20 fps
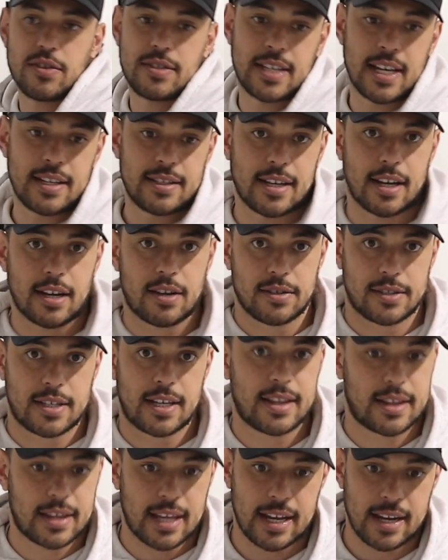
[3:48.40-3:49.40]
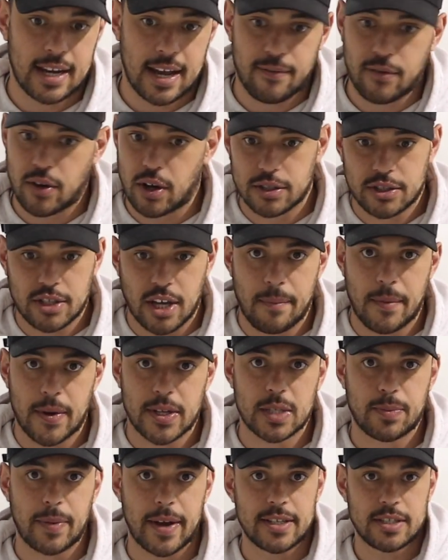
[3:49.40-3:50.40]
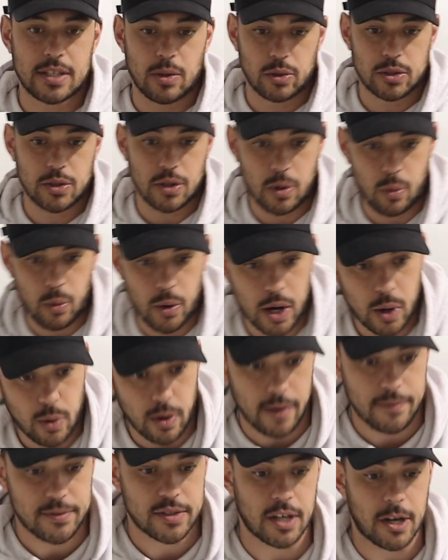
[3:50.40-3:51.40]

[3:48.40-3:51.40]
centre, because then they've got so much space to sort of work with.